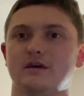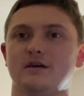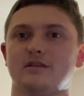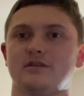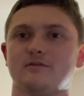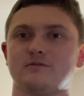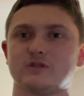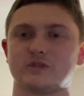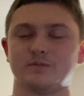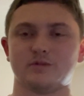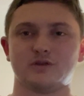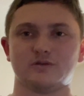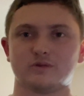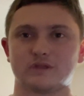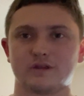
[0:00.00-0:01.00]
there was some
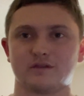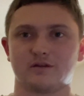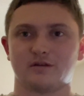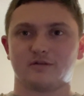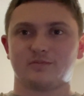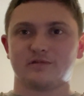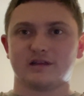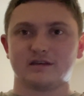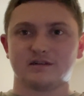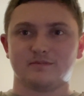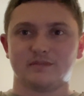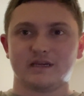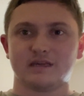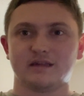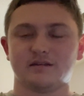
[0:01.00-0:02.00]
news that they're planning on
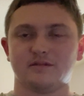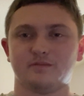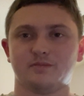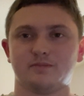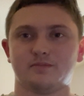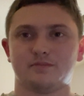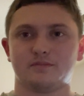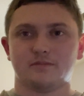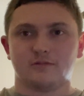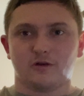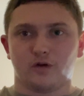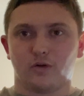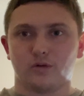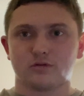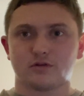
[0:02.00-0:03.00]
making a
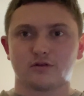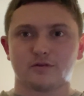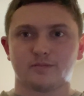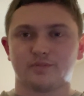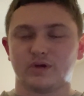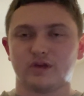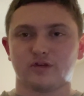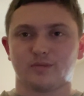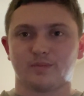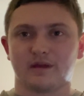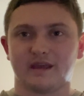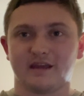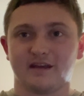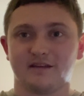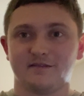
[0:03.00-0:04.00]
horror Peter
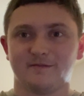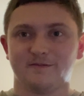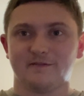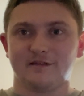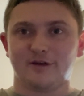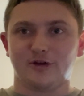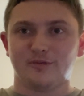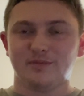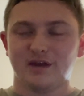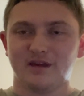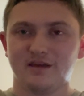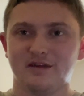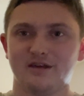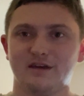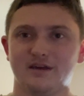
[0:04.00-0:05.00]
Pan film.
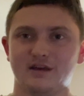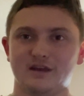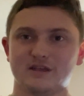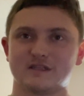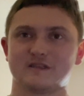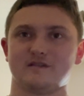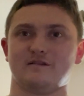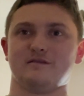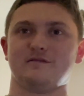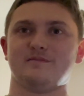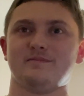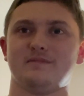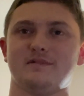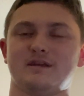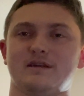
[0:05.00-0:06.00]
So
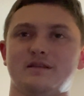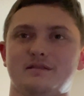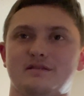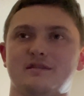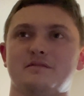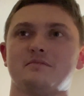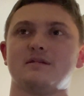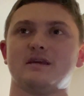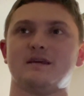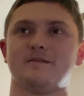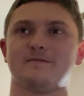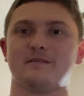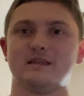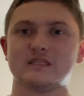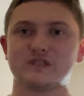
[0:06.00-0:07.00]

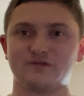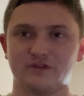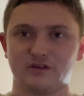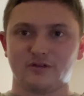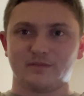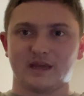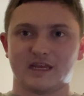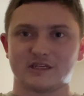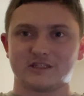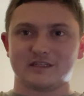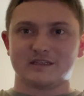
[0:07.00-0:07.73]
if this film actually